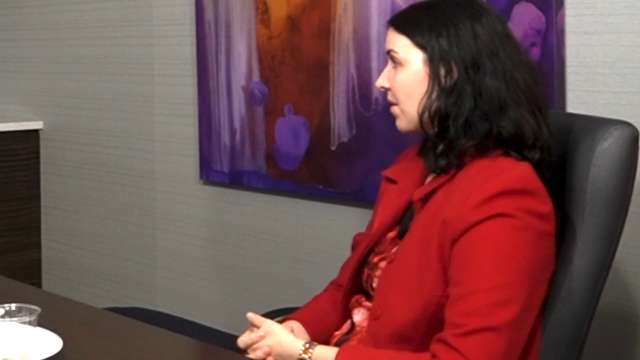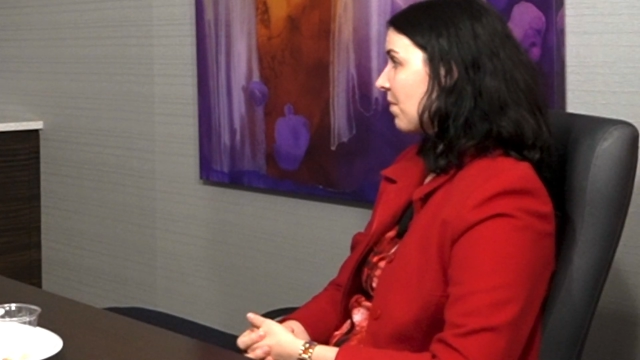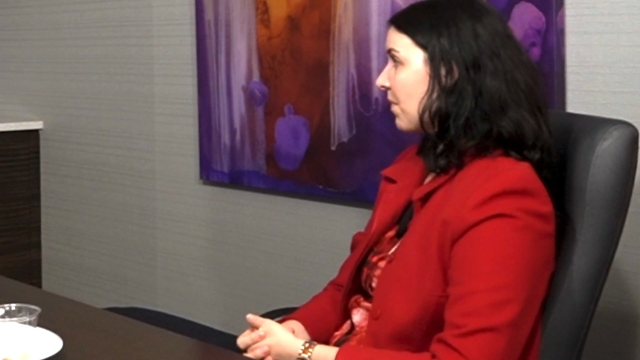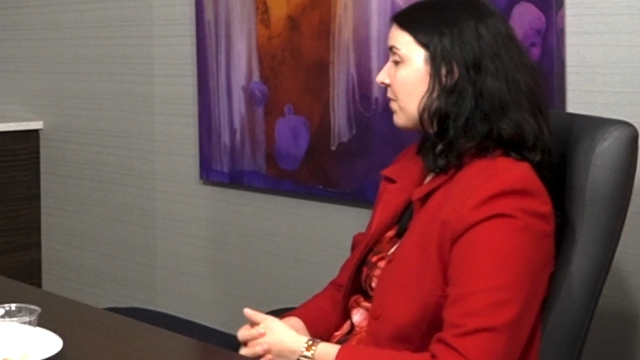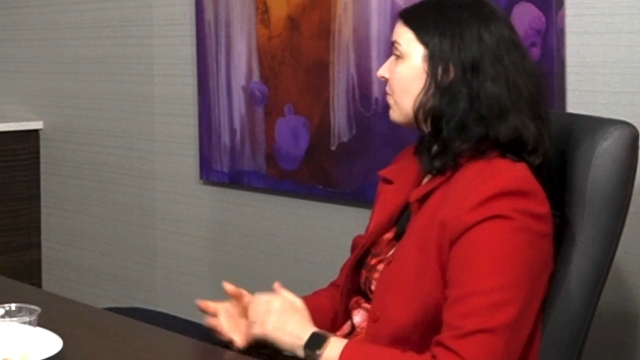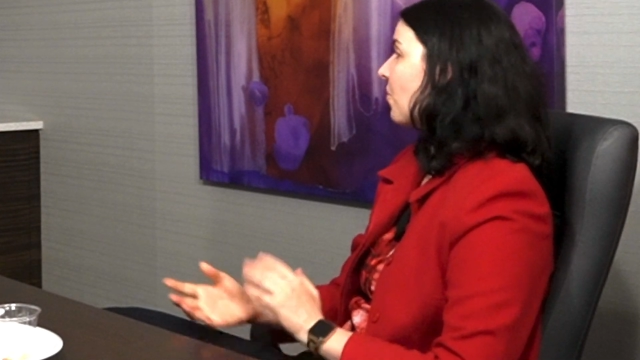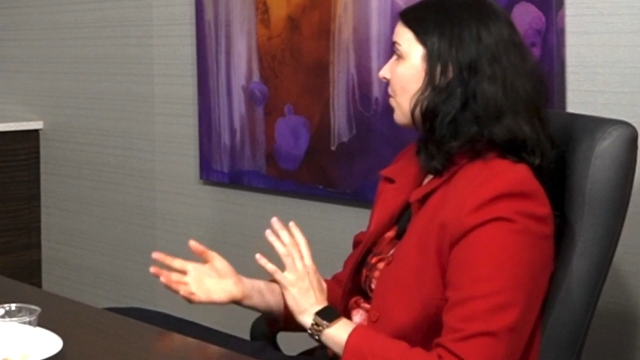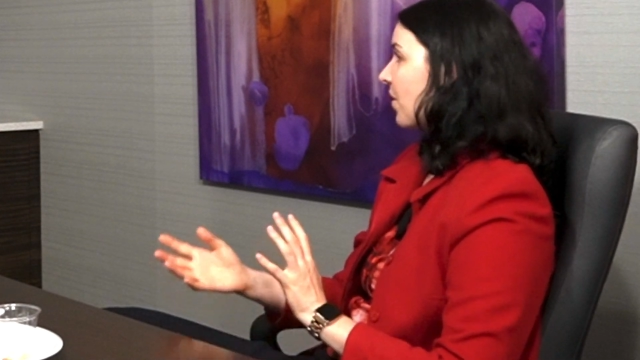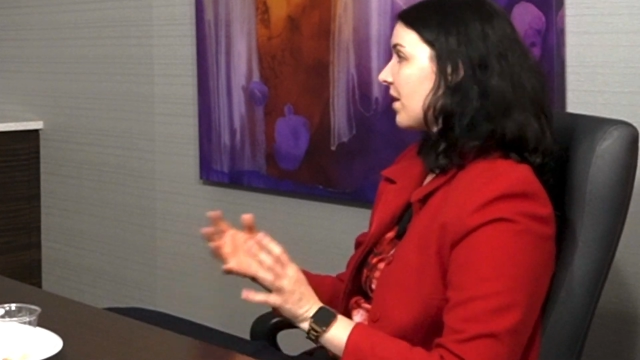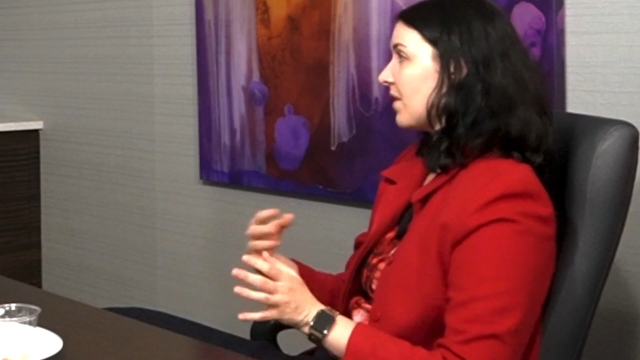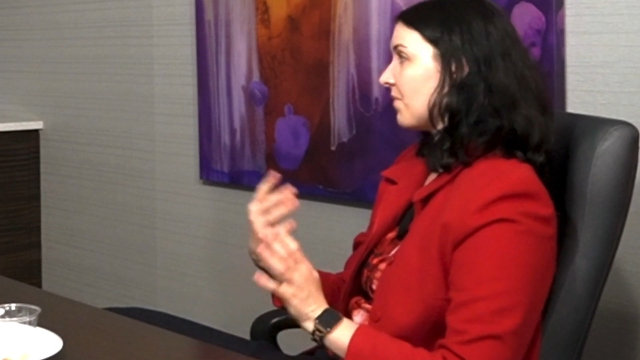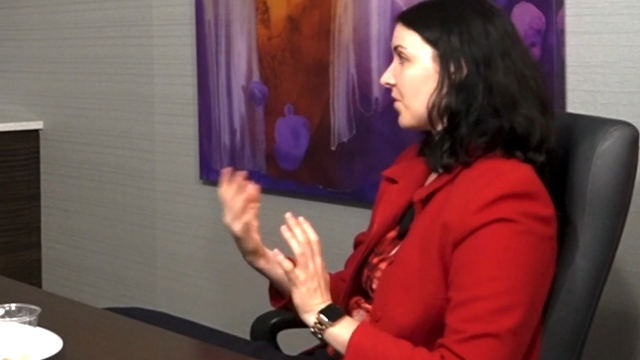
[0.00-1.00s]
before
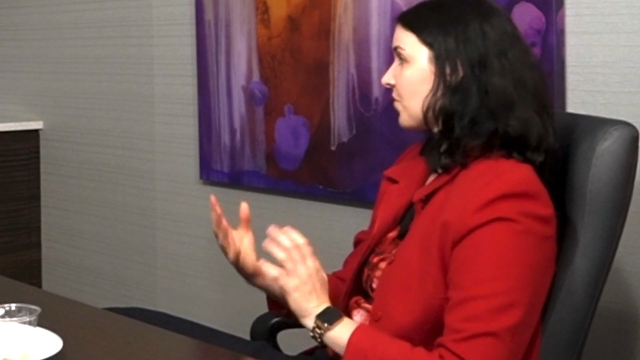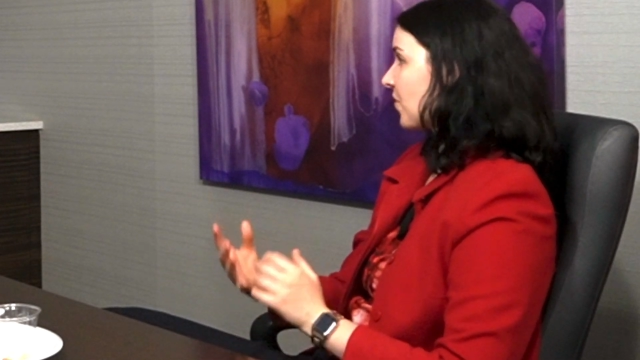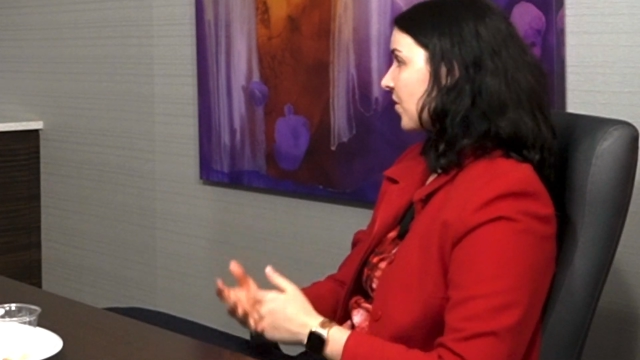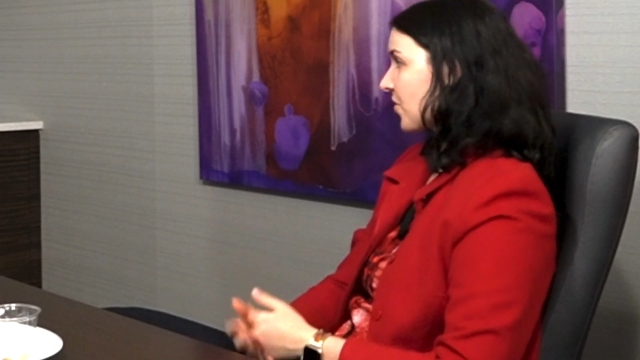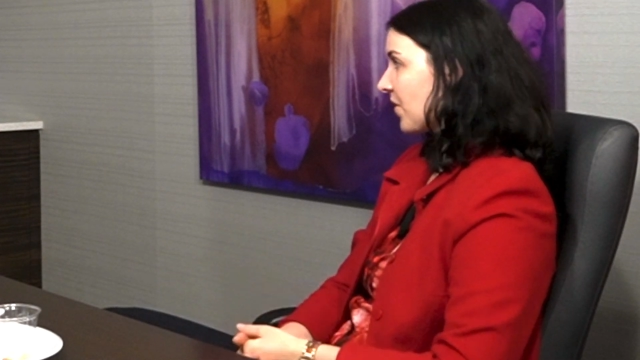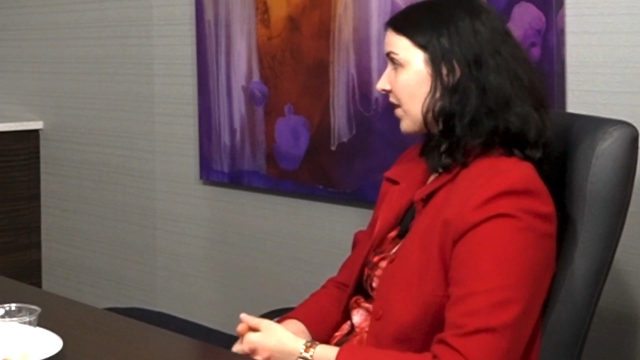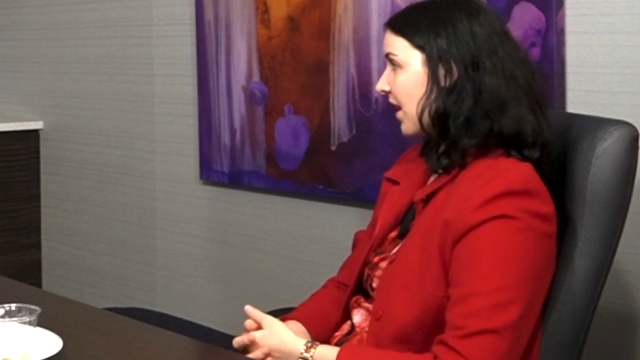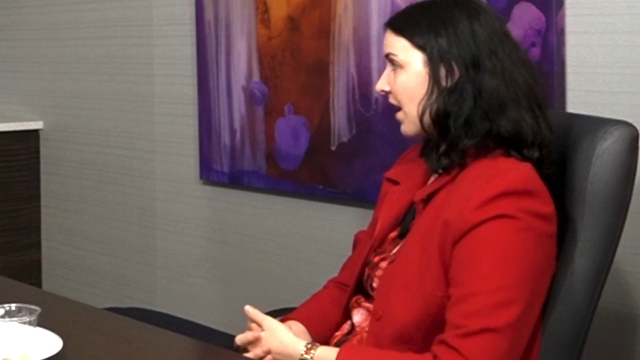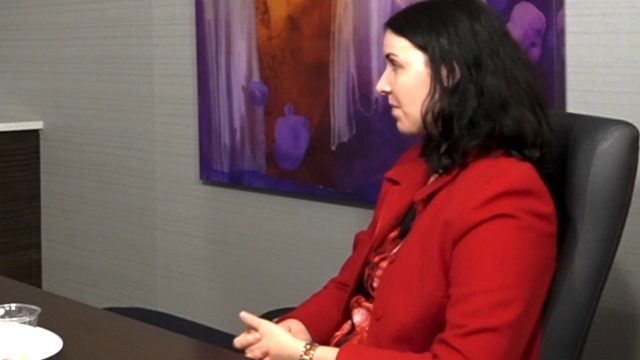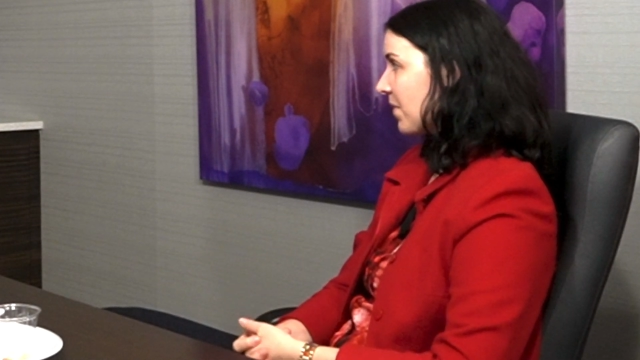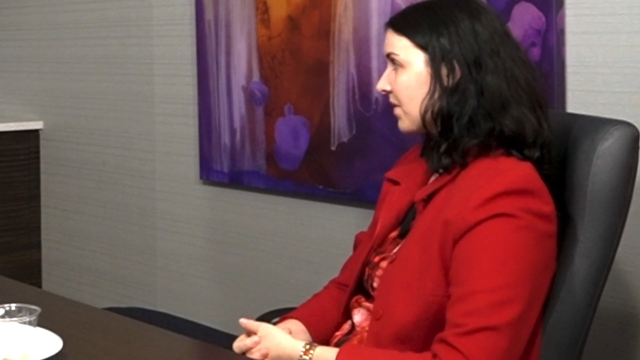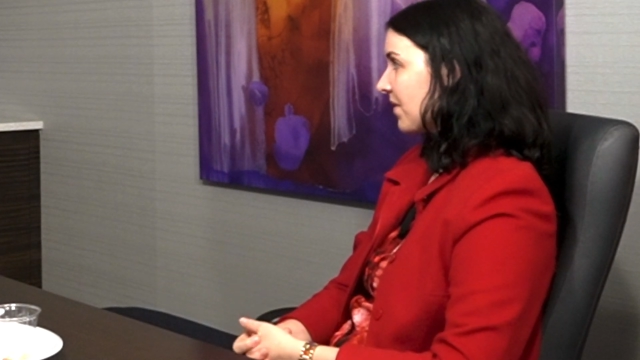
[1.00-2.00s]
any restructuring
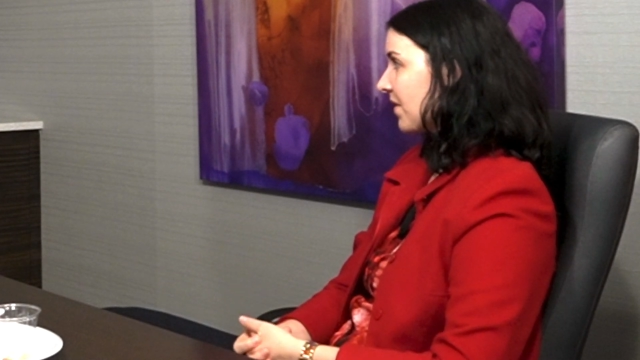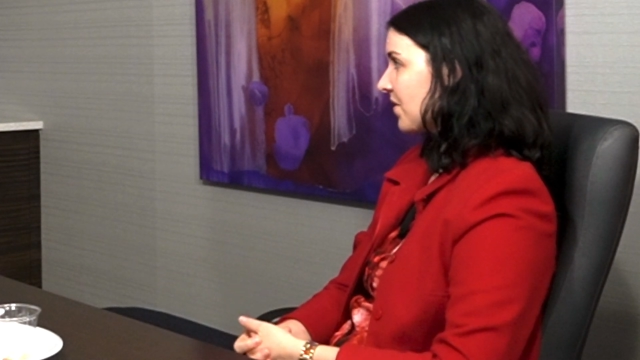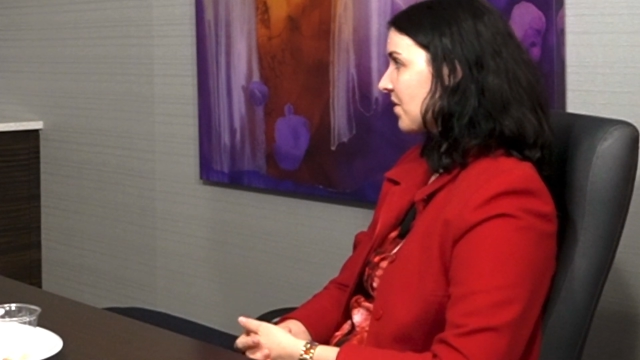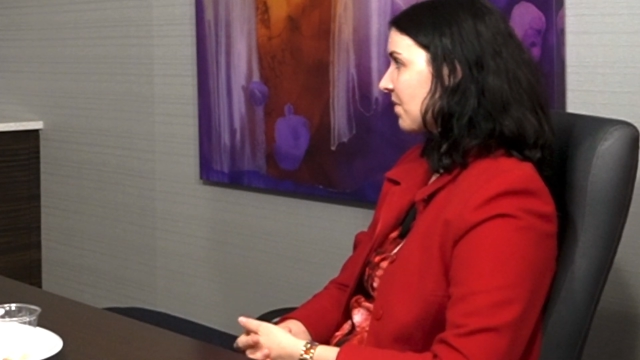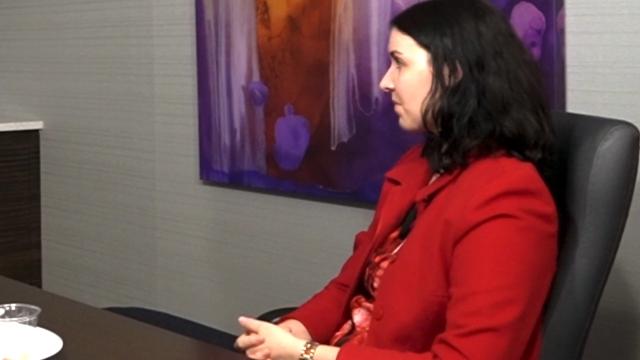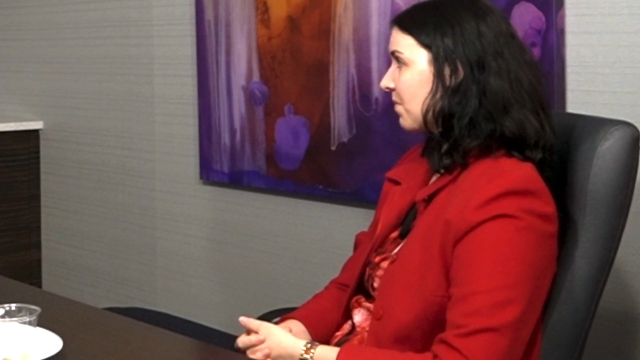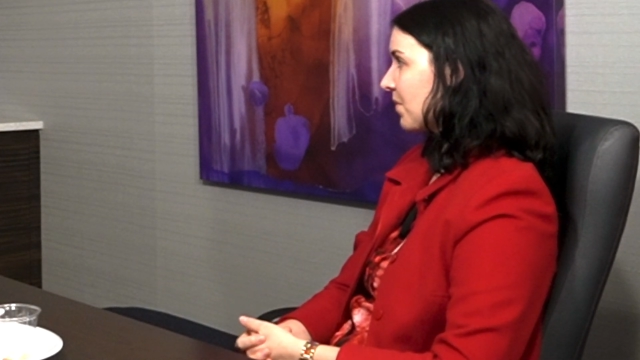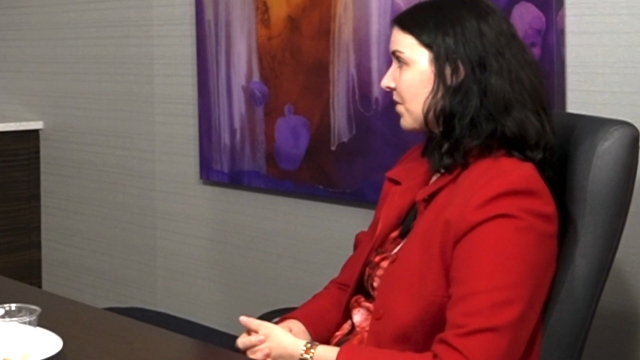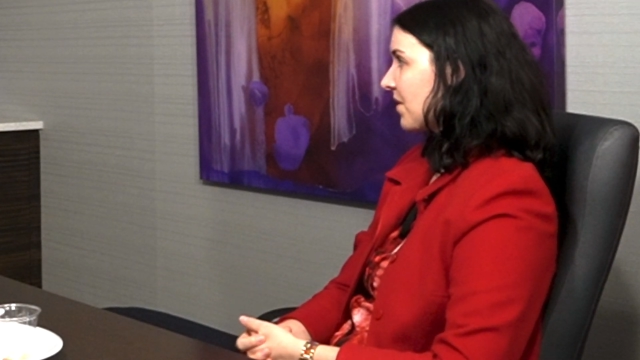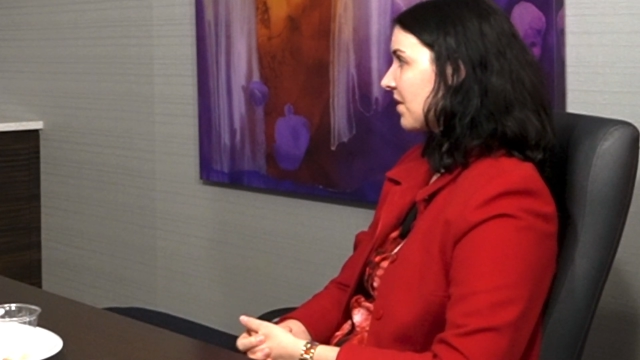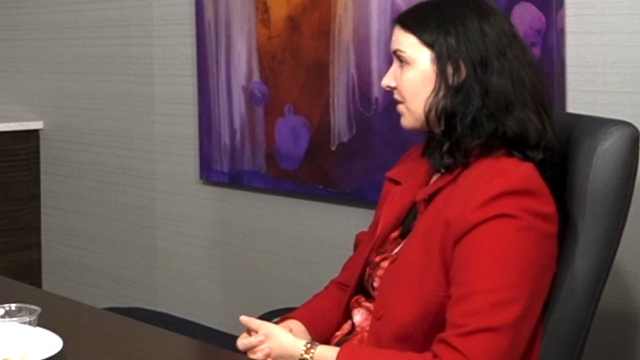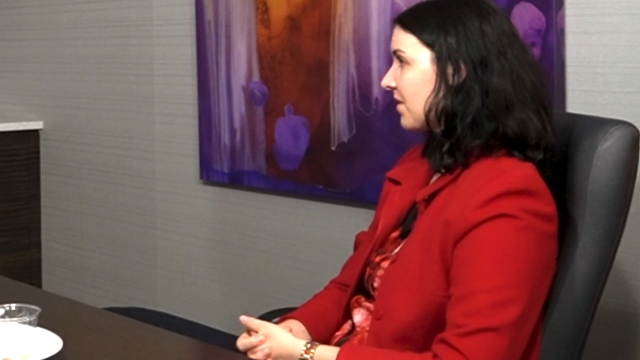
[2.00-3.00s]
happened. I just
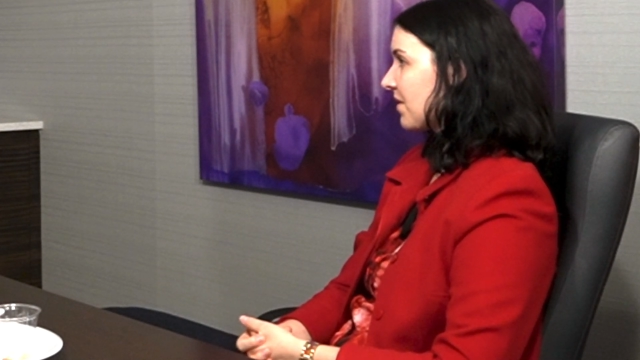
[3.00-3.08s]
wasn't.